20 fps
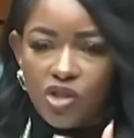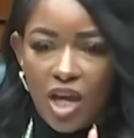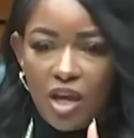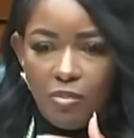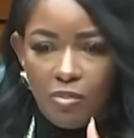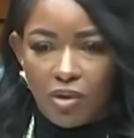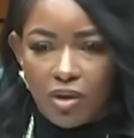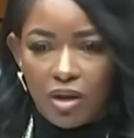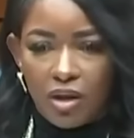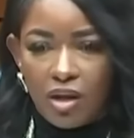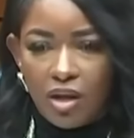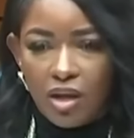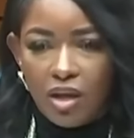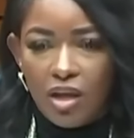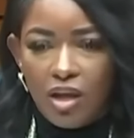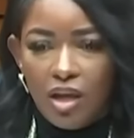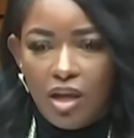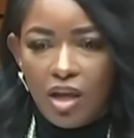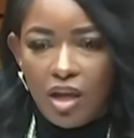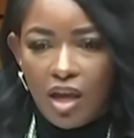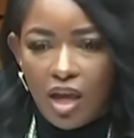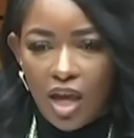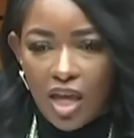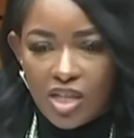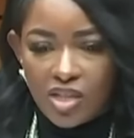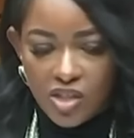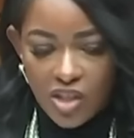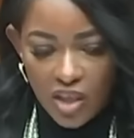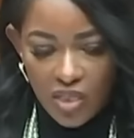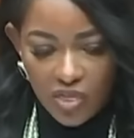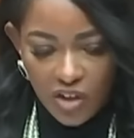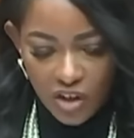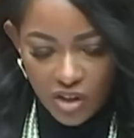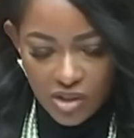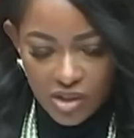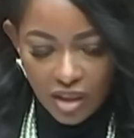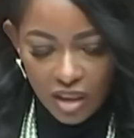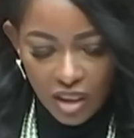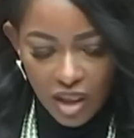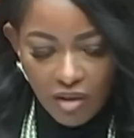chamber, is that
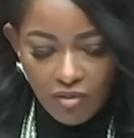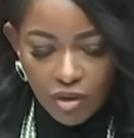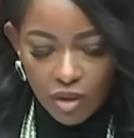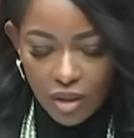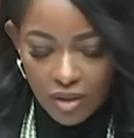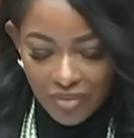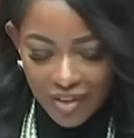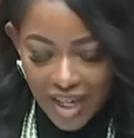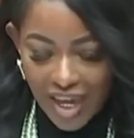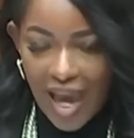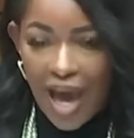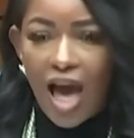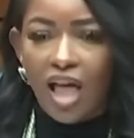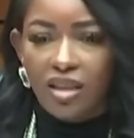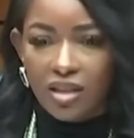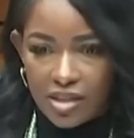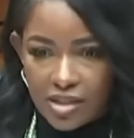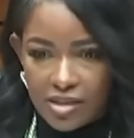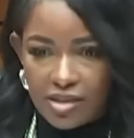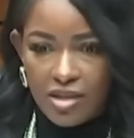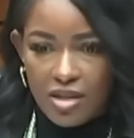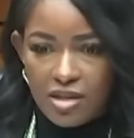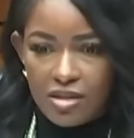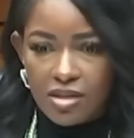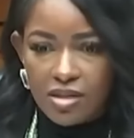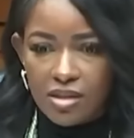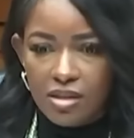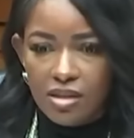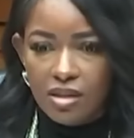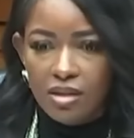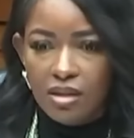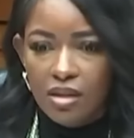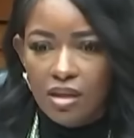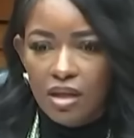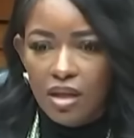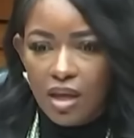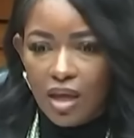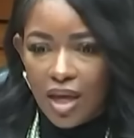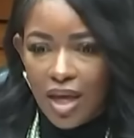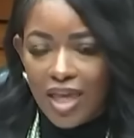there's a level of callousness
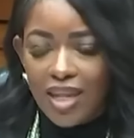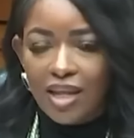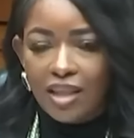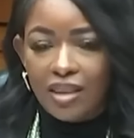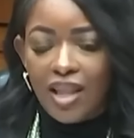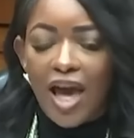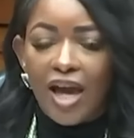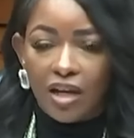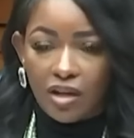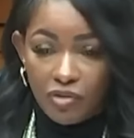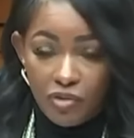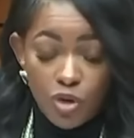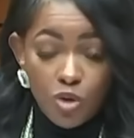and a lack of